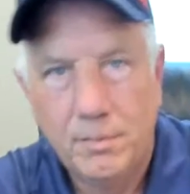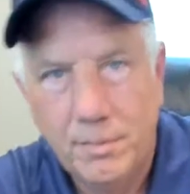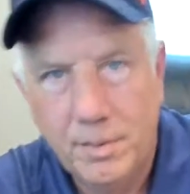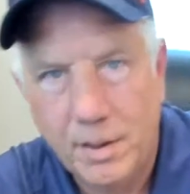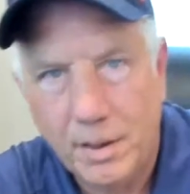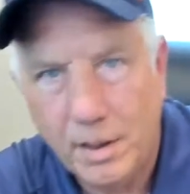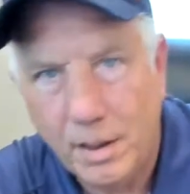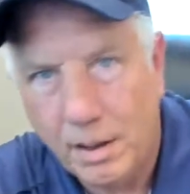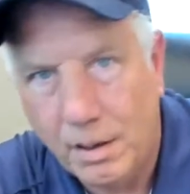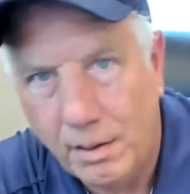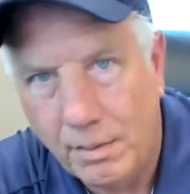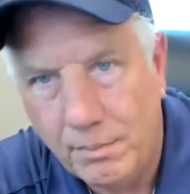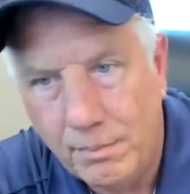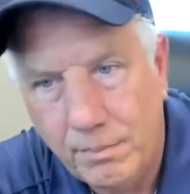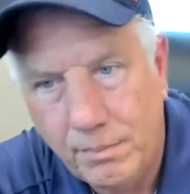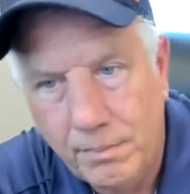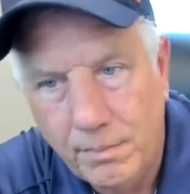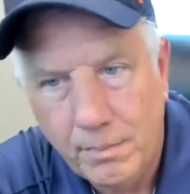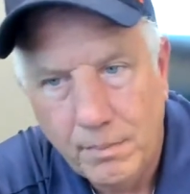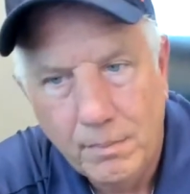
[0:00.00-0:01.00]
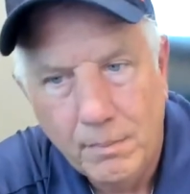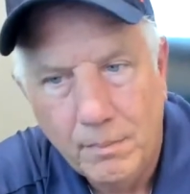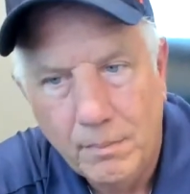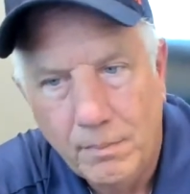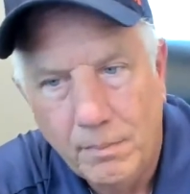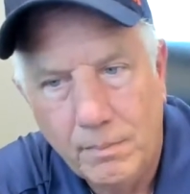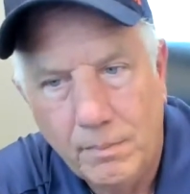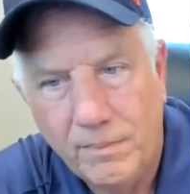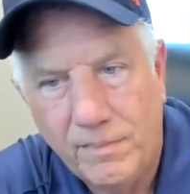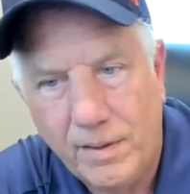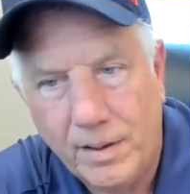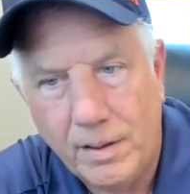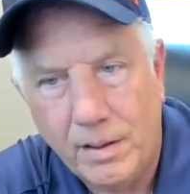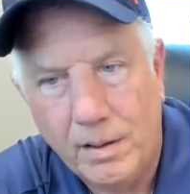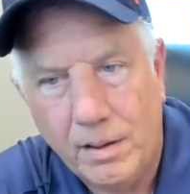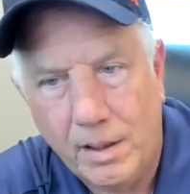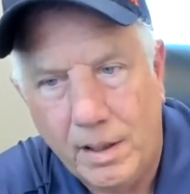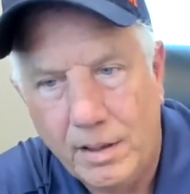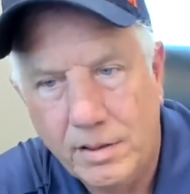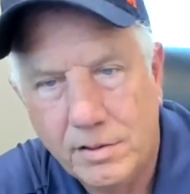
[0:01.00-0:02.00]
But all
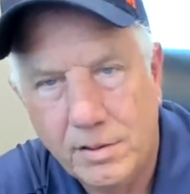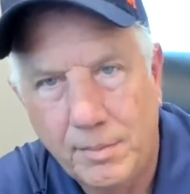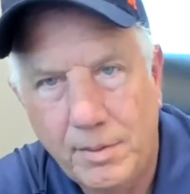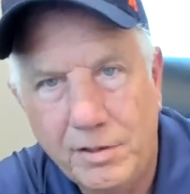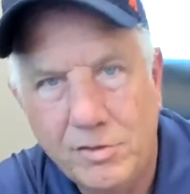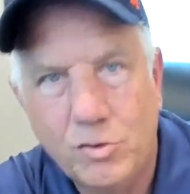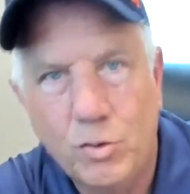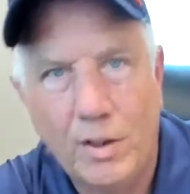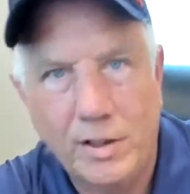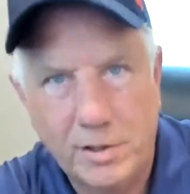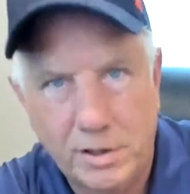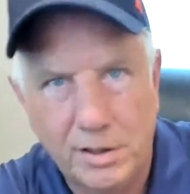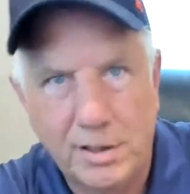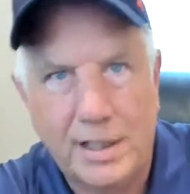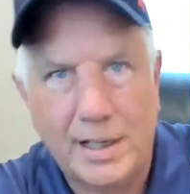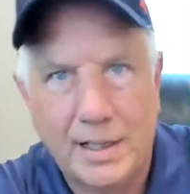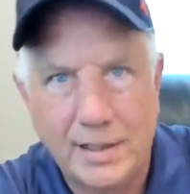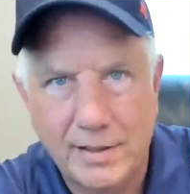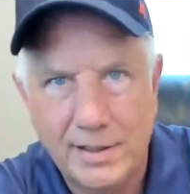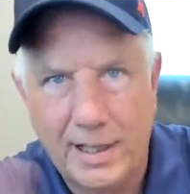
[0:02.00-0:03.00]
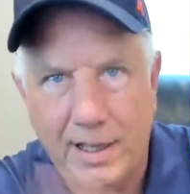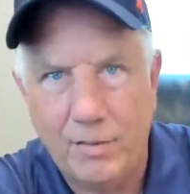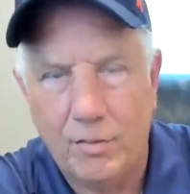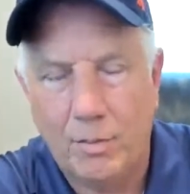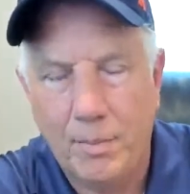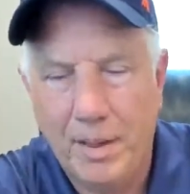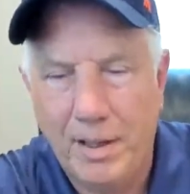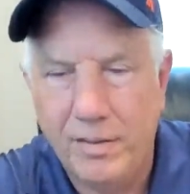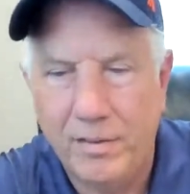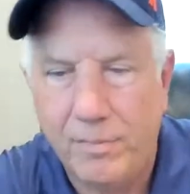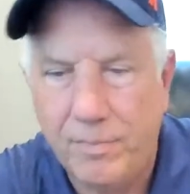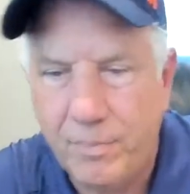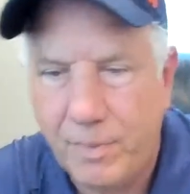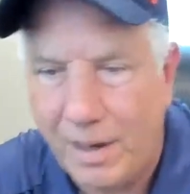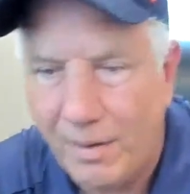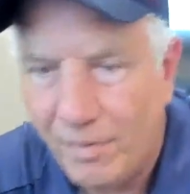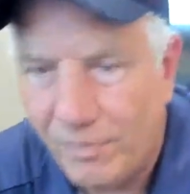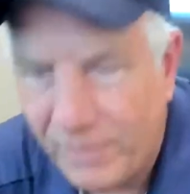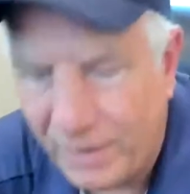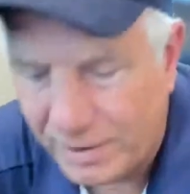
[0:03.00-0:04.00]
right, some of these questions, like I said, will be in the
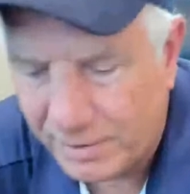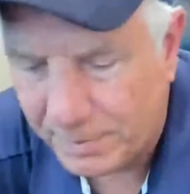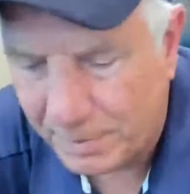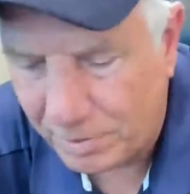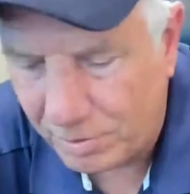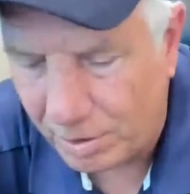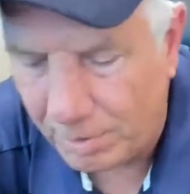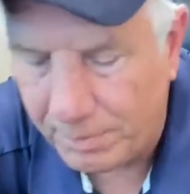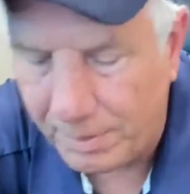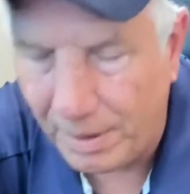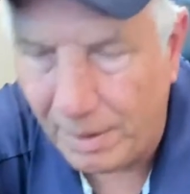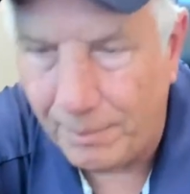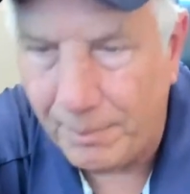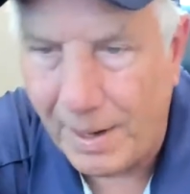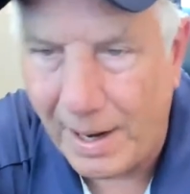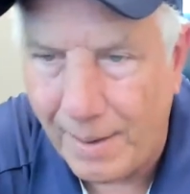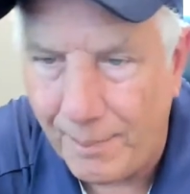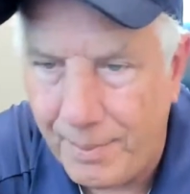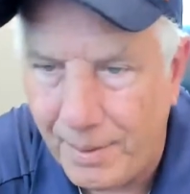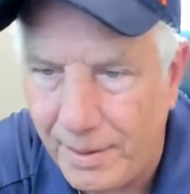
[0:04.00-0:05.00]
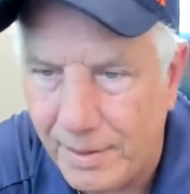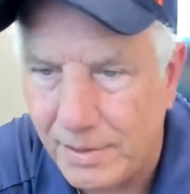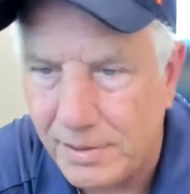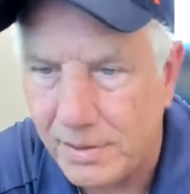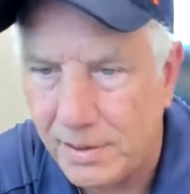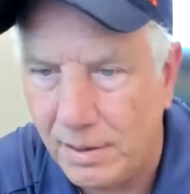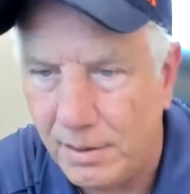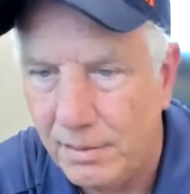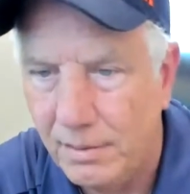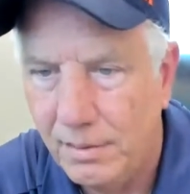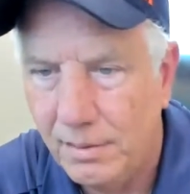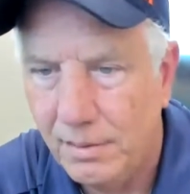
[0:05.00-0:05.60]
private Facebook group, but I'm happy just to